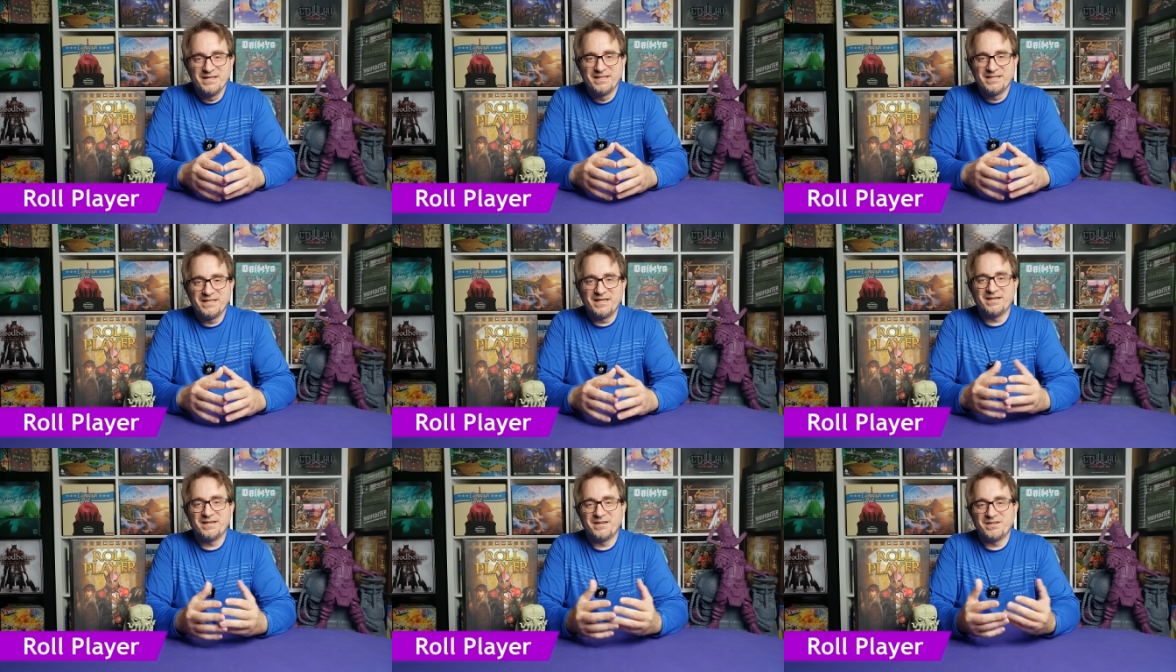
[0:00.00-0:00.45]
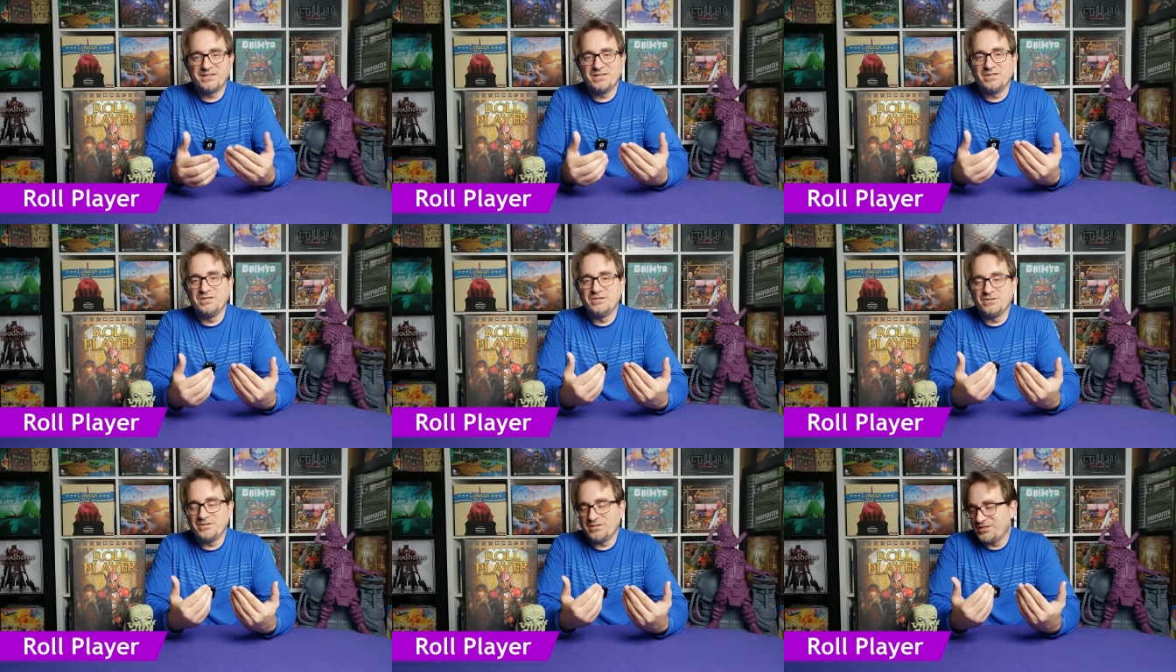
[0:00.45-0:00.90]
Now
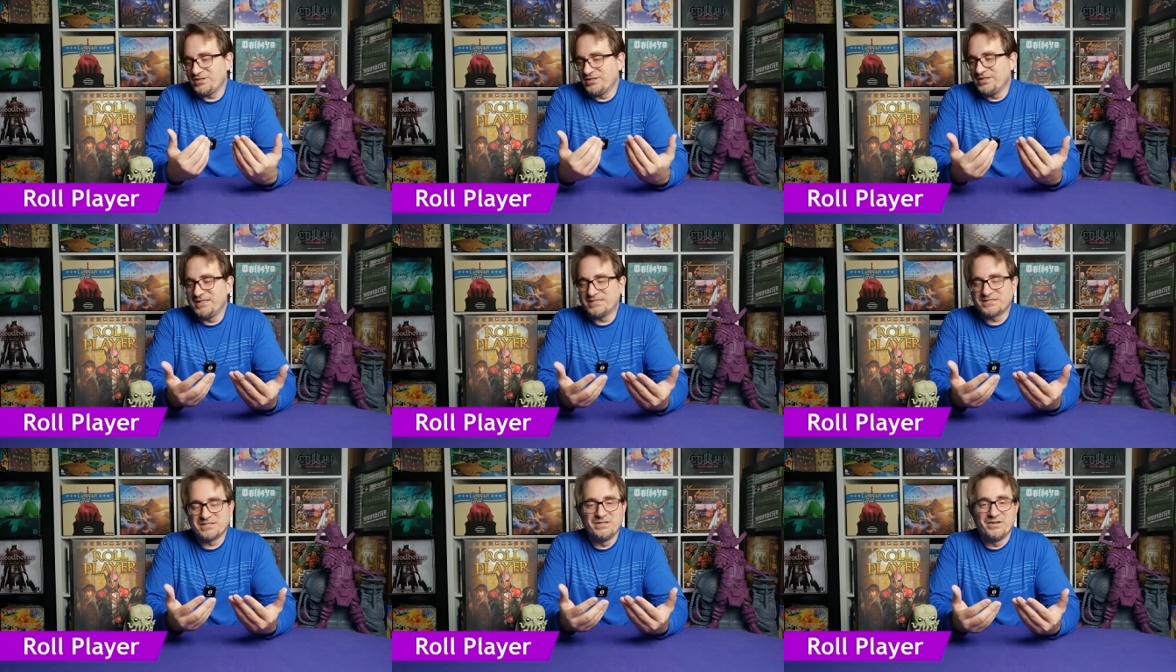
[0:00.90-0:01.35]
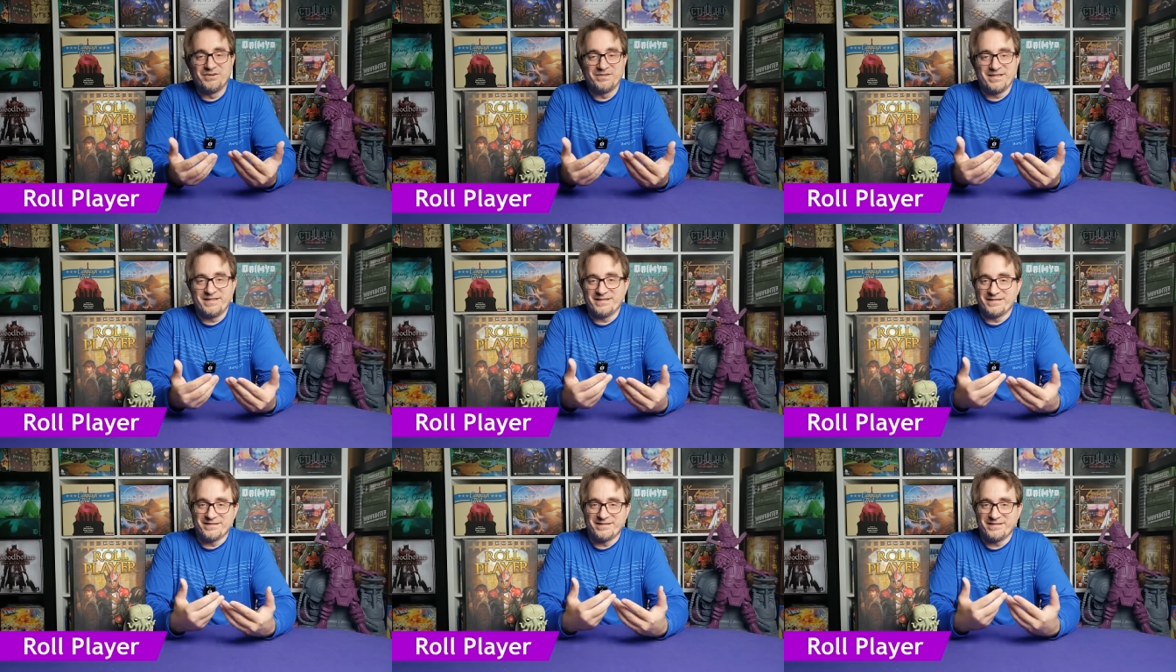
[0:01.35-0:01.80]
you you need to know
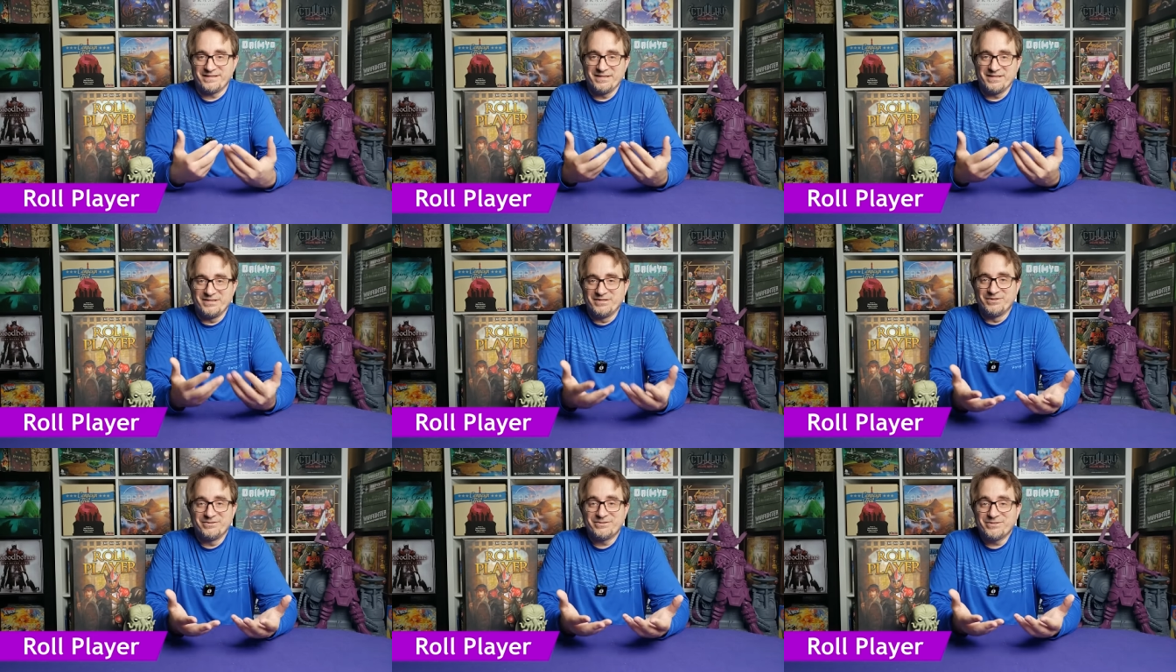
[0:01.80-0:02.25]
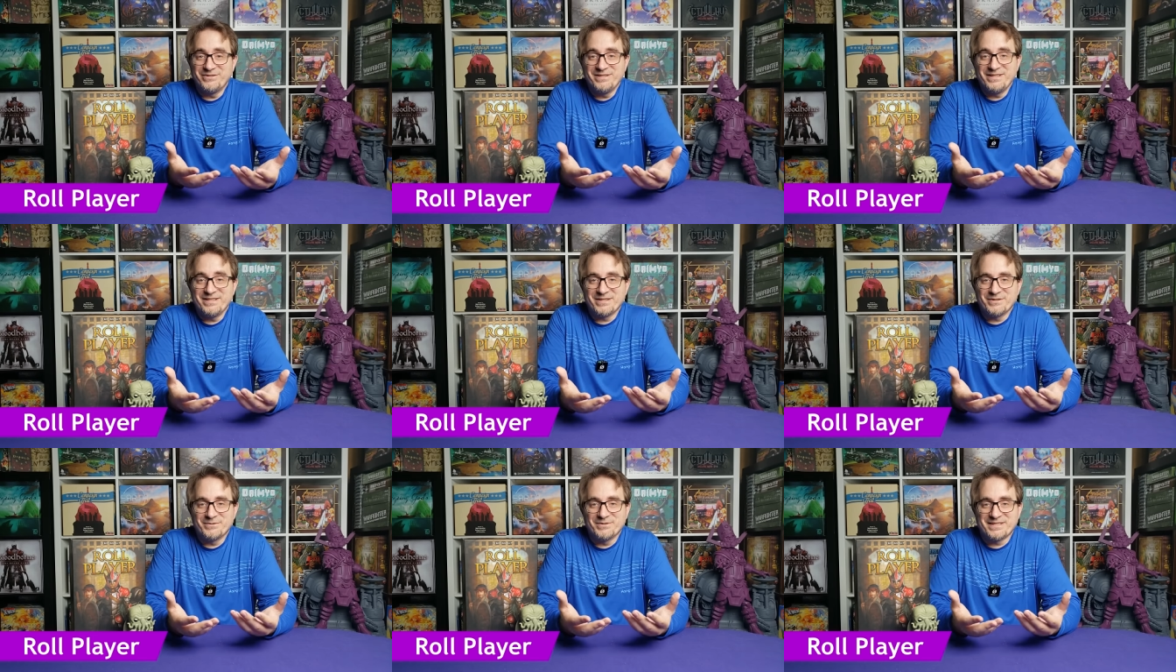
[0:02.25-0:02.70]
that you don't do
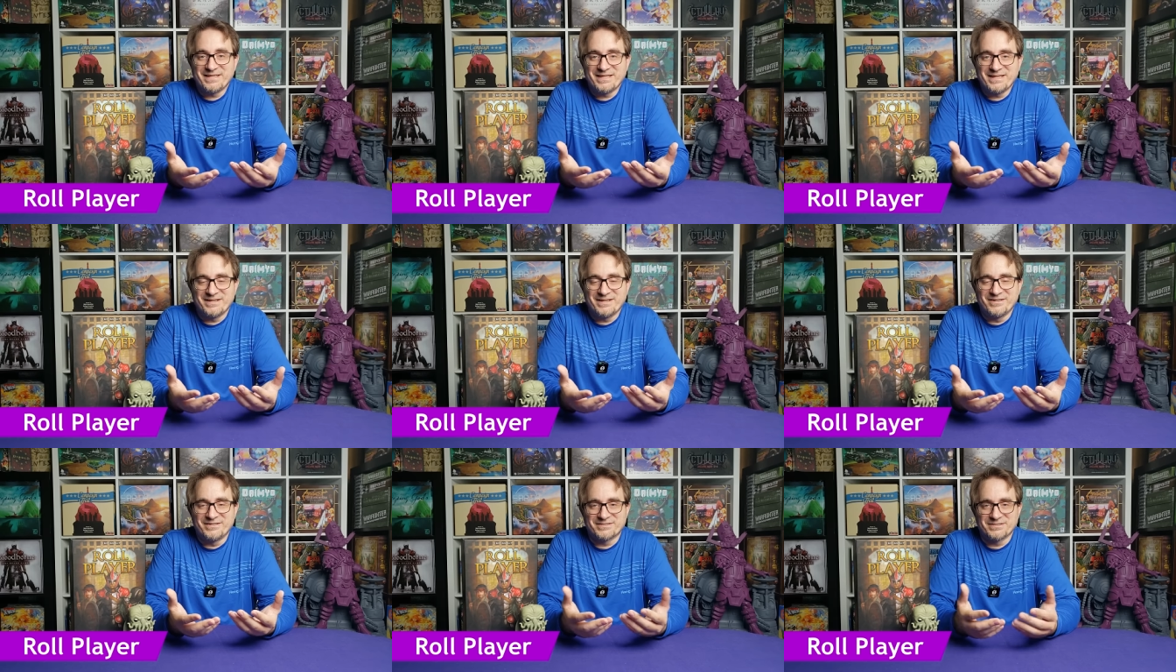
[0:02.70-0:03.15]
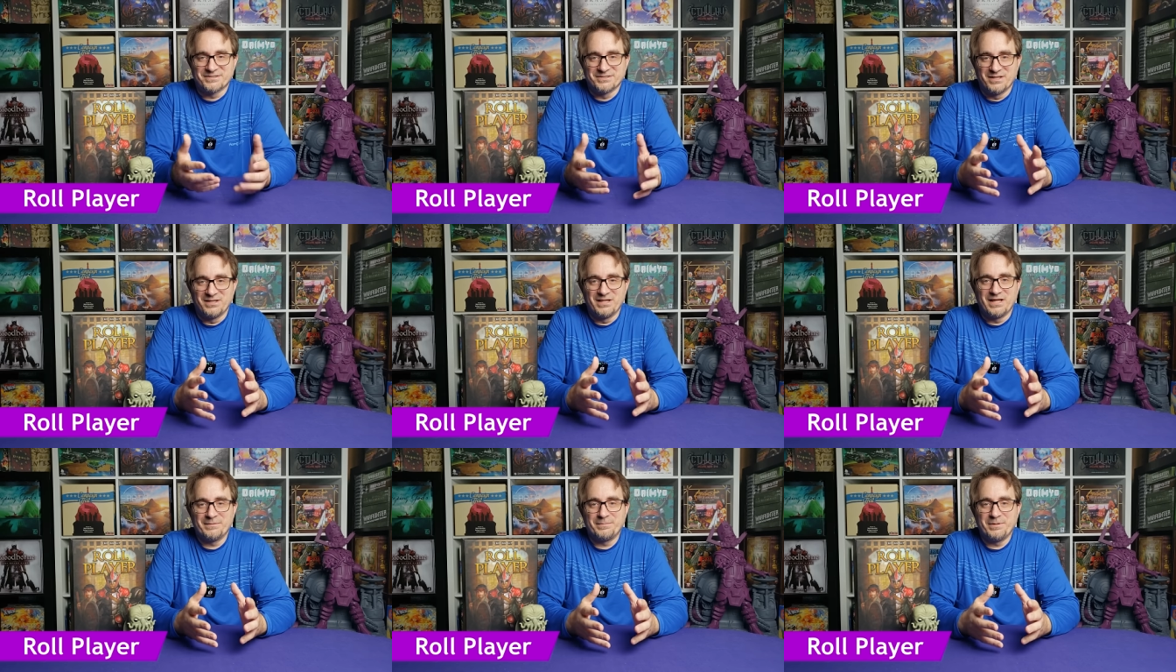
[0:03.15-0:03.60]
anything with the character.
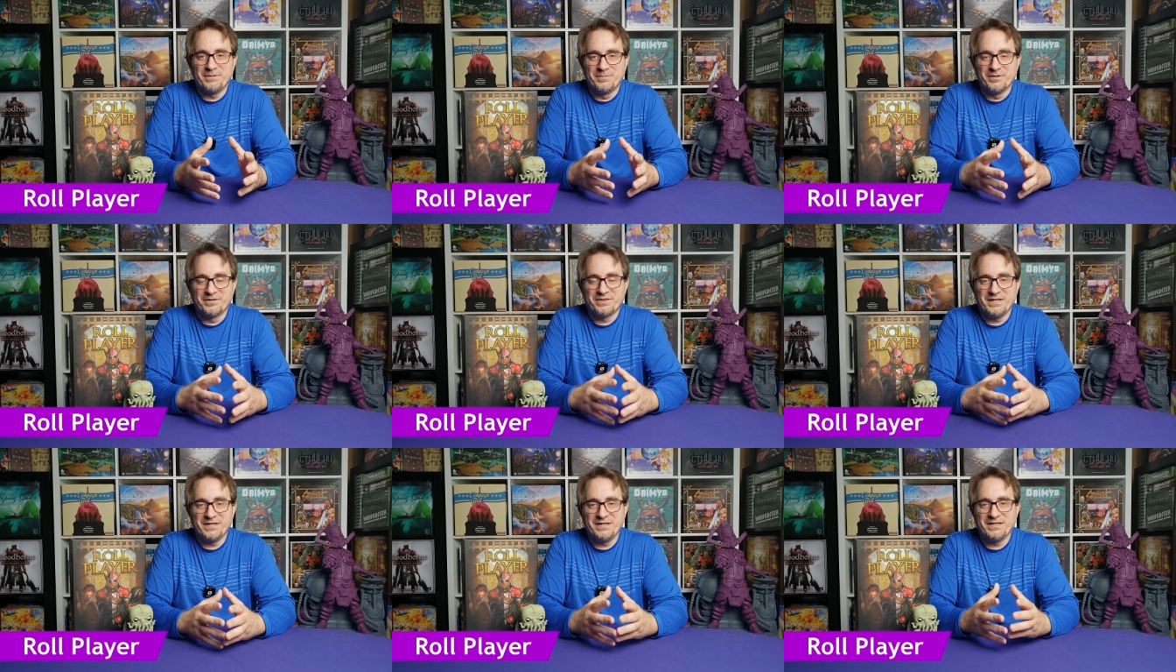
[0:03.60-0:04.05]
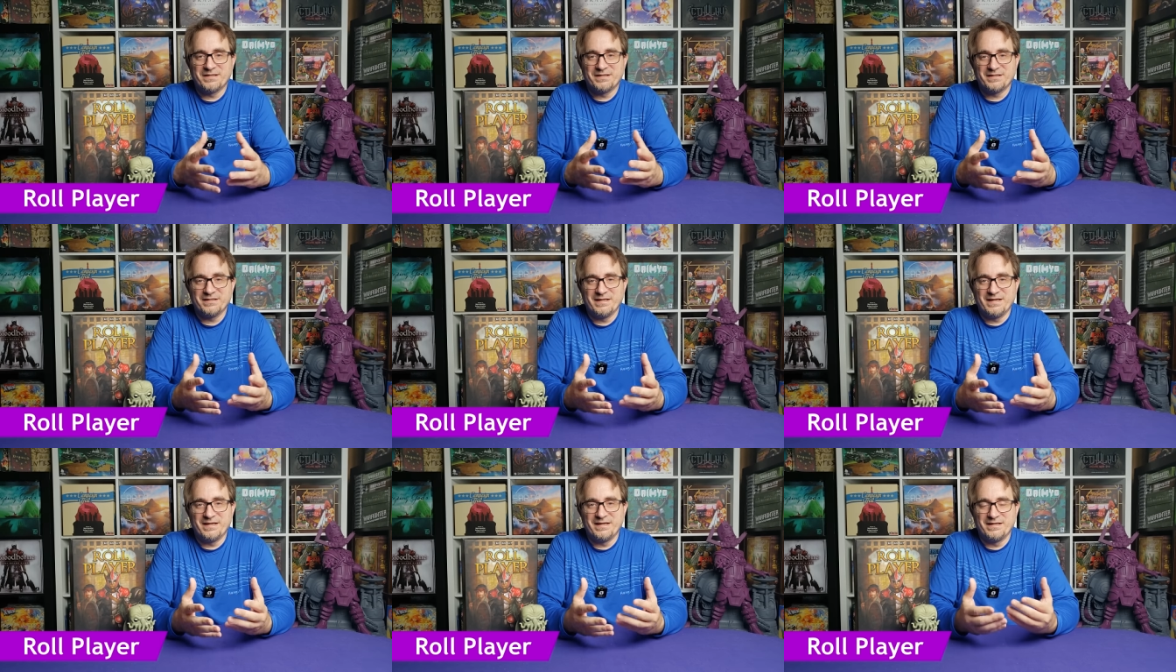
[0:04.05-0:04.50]
A lot of people
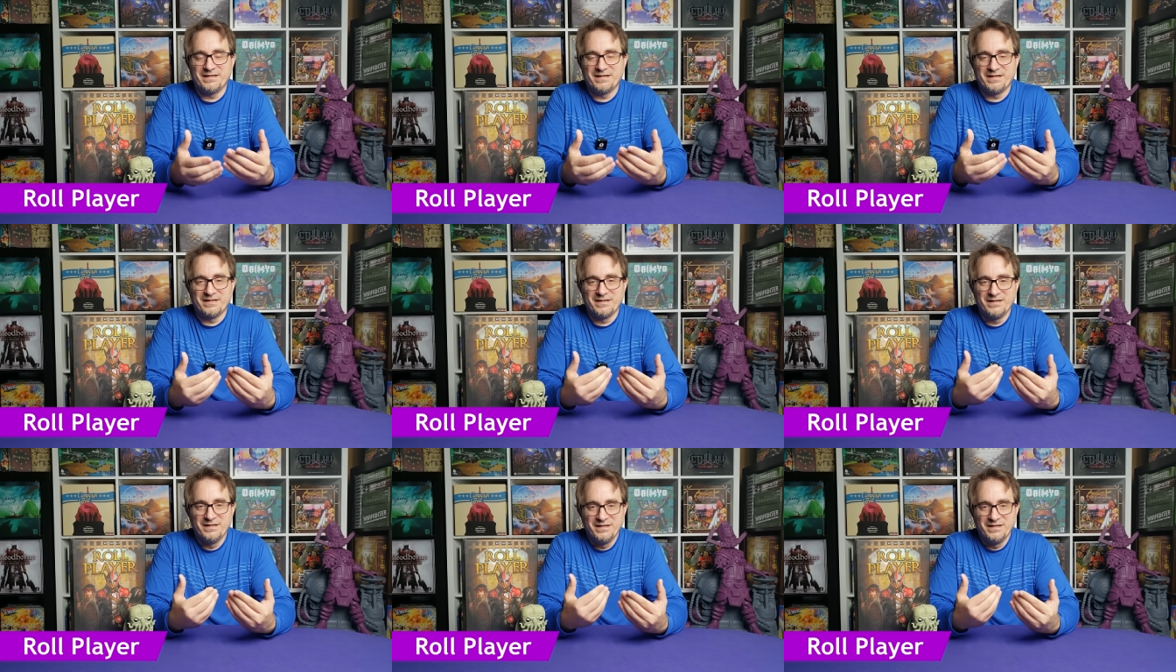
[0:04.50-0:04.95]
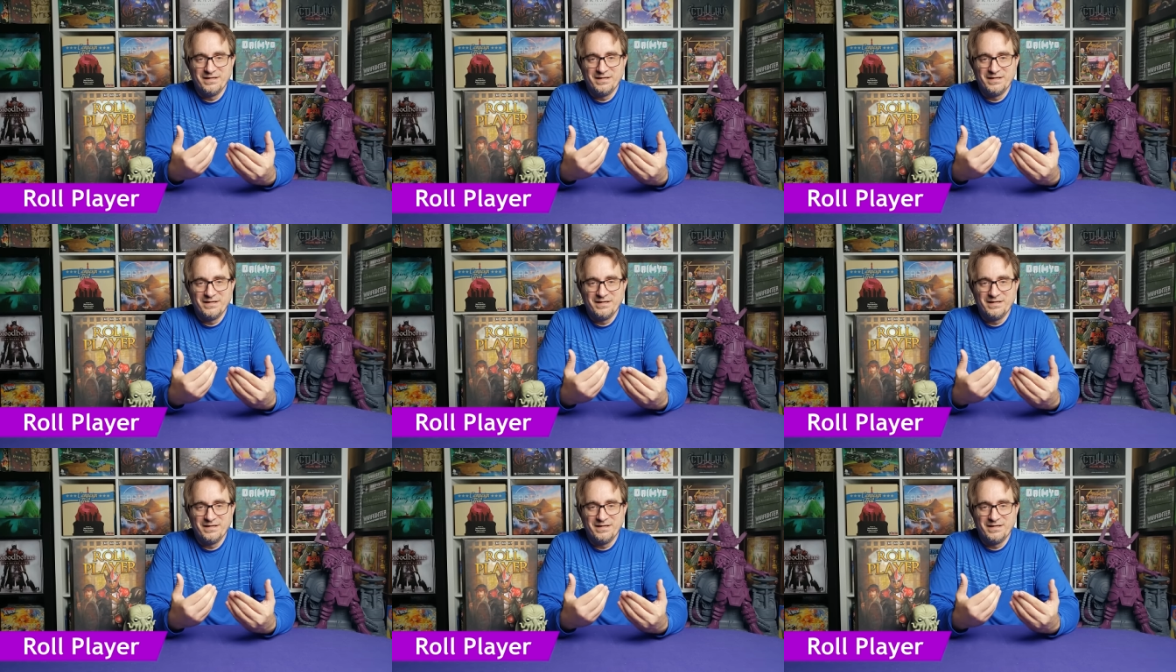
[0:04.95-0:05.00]
think that uh,